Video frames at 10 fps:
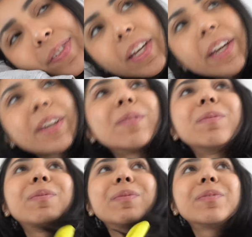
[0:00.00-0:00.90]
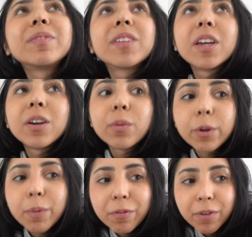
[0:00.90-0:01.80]
Okay. One
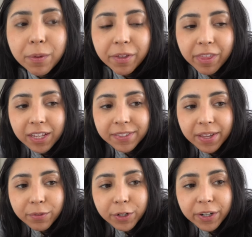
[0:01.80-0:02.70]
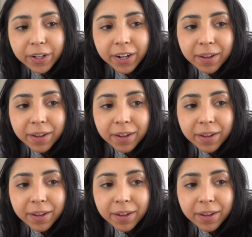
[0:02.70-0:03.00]
of my favorite things ever,